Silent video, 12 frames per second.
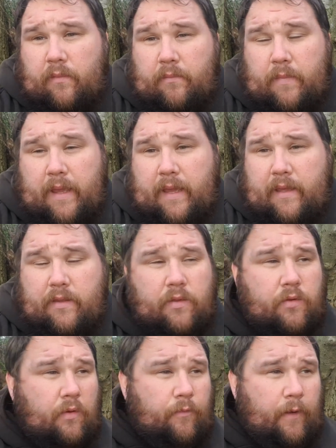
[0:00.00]
mares and
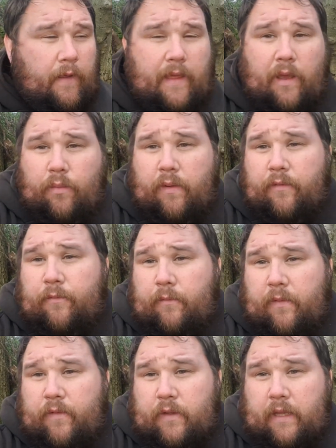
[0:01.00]
stuff like that with
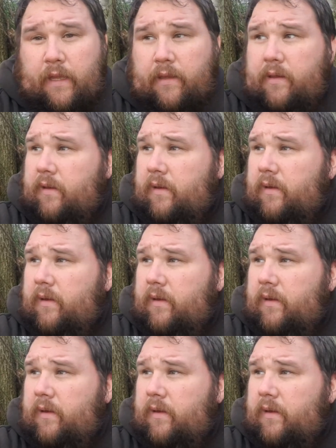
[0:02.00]
with stee